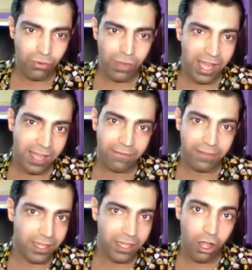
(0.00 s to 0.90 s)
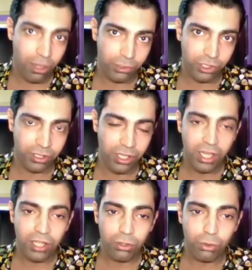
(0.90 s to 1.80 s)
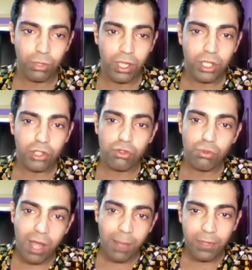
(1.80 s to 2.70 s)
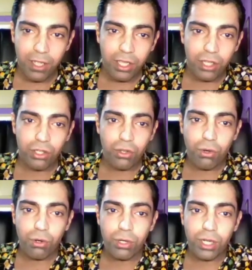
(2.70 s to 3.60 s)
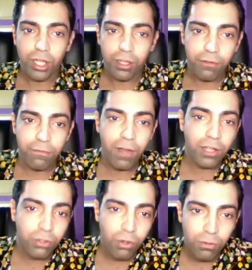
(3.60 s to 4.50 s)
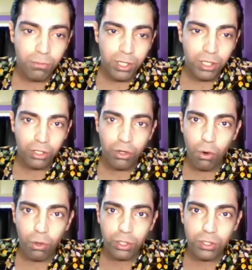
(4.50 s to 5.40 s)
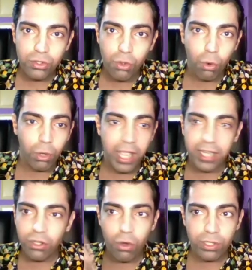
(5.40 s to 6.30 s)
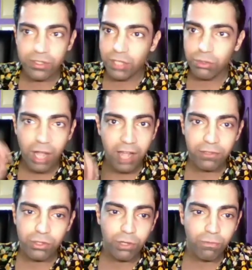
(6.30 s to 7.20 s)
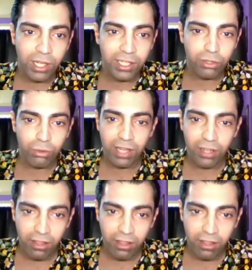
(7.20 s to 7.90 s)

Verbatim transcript: you have the option to swap your uh, Fantom uh, coins or any coins that you have in your wallet